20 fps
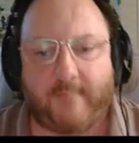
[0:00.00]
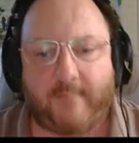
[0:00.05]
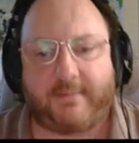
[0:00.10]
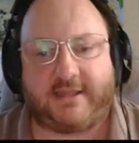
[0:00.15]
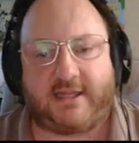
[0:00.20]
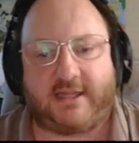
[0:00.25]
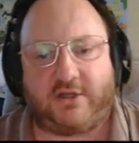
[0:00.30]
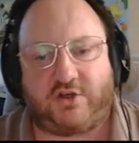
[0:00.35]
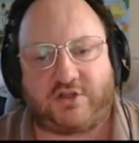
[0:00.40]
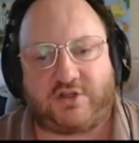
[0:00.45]

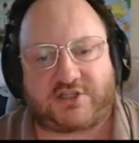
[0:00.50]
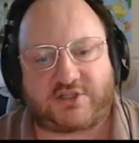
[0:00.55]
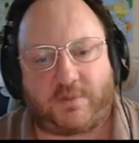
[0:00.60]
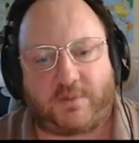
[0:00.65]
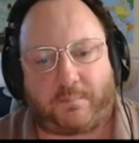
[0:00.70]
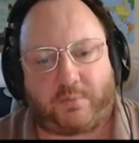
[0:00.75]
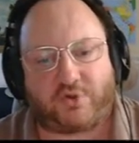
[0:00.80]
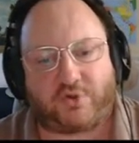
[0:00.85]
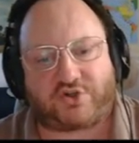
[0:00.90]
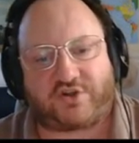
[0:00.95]
but then you can still
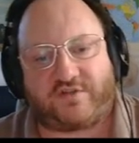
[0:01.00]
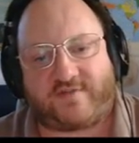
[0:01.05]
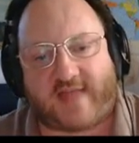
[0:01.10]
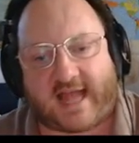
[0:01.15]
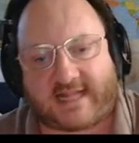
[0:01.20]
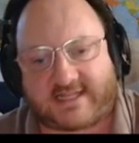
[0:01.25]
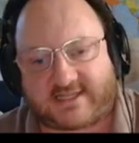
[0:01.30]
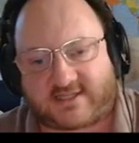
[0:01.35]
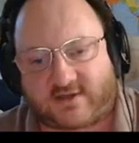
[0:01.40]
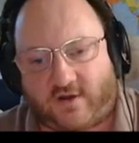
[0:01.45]
push
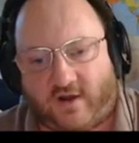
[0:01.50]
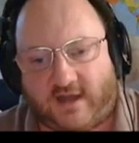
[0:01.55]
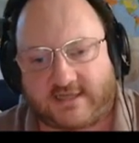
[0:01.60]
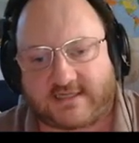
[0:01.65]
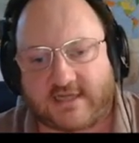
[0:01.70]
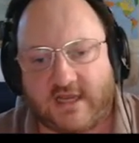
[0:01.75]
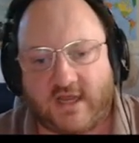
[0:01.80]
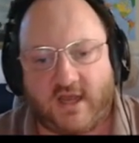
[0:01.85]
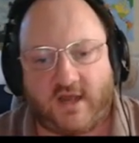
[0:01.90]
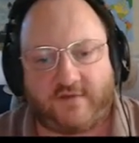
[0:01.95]
that site